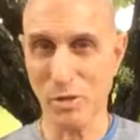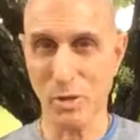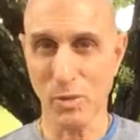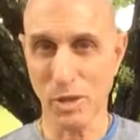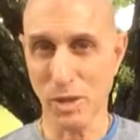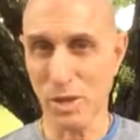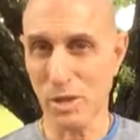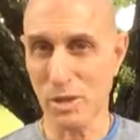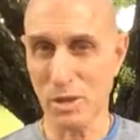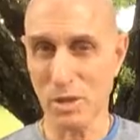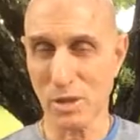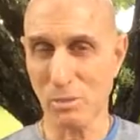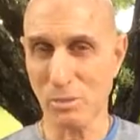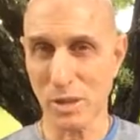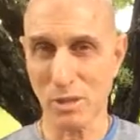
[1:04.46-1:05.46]
going on and
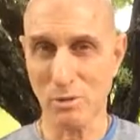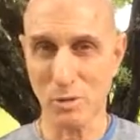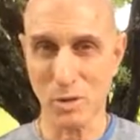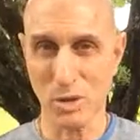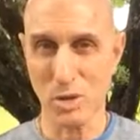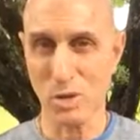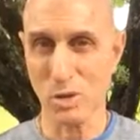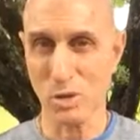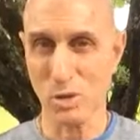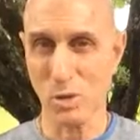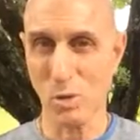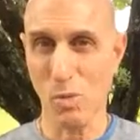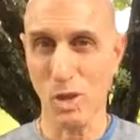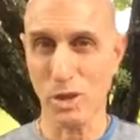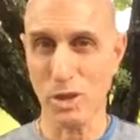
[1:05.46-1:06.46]
sometimes we just
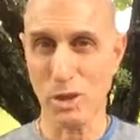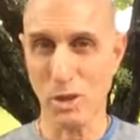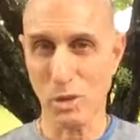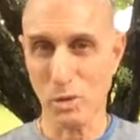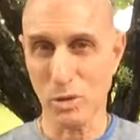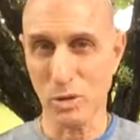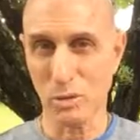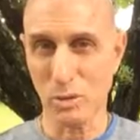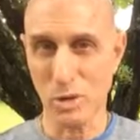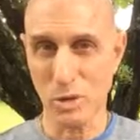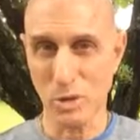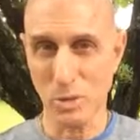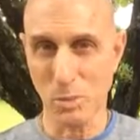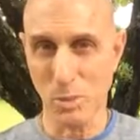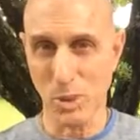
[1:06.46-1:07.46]
don't want to deal with it, we
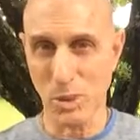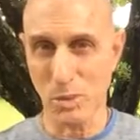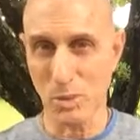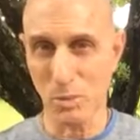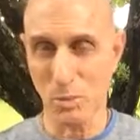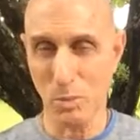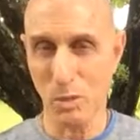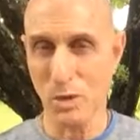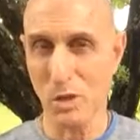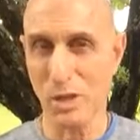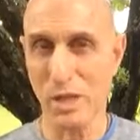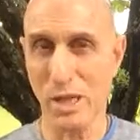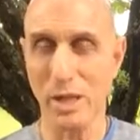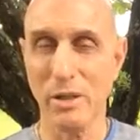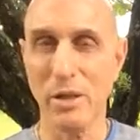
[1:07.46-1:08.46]
suppress it, we push it
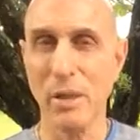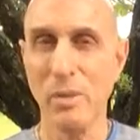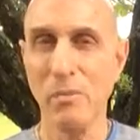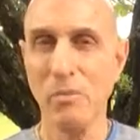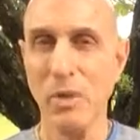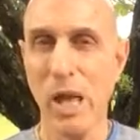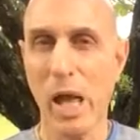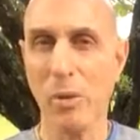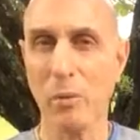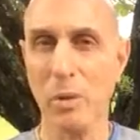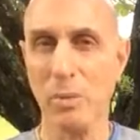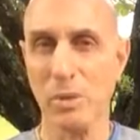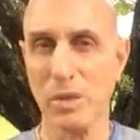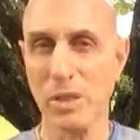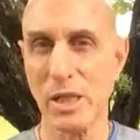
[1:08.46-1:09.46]
down, and we
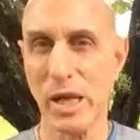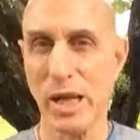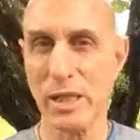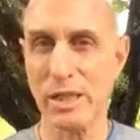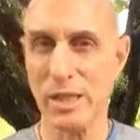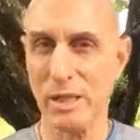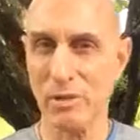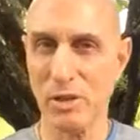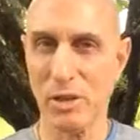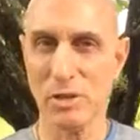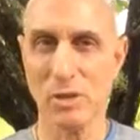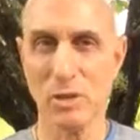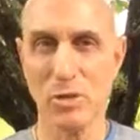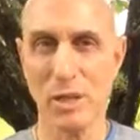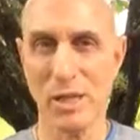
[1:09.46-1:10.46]
pretend that everything's
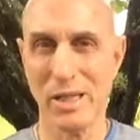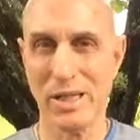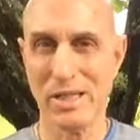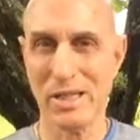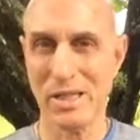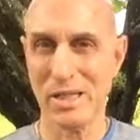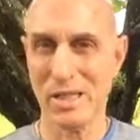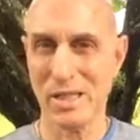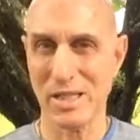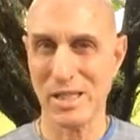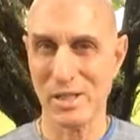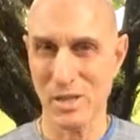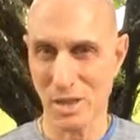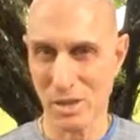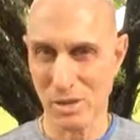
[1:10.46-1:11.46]
okay, it doesn't
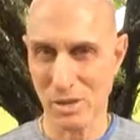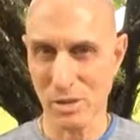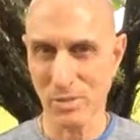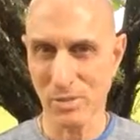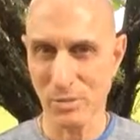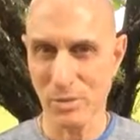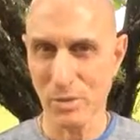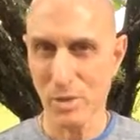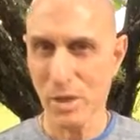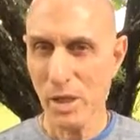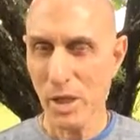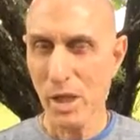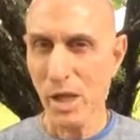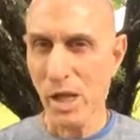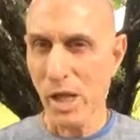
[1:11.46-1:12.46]
exist.
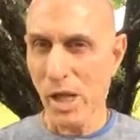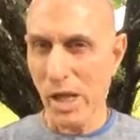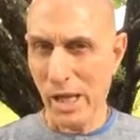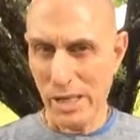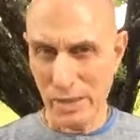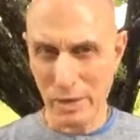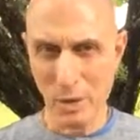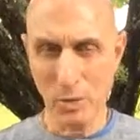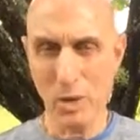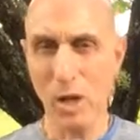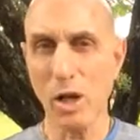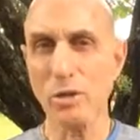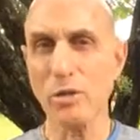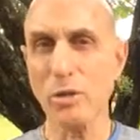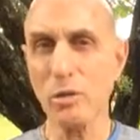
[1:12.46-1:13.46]
And I think we
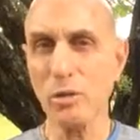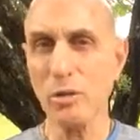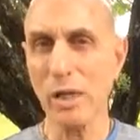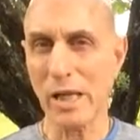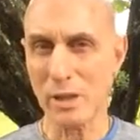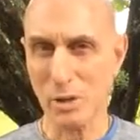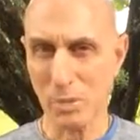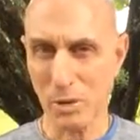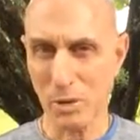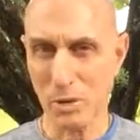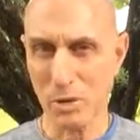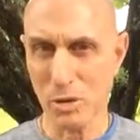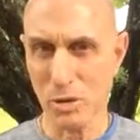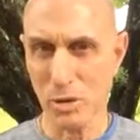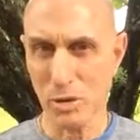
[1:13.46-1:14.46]
also do that
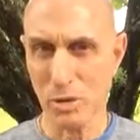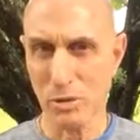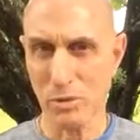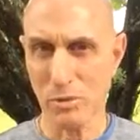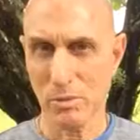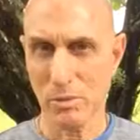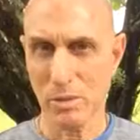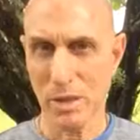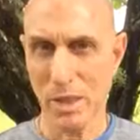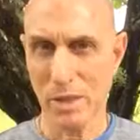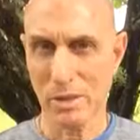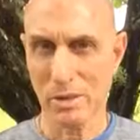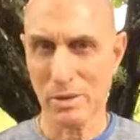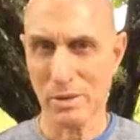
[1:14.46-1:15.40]
spiritually, that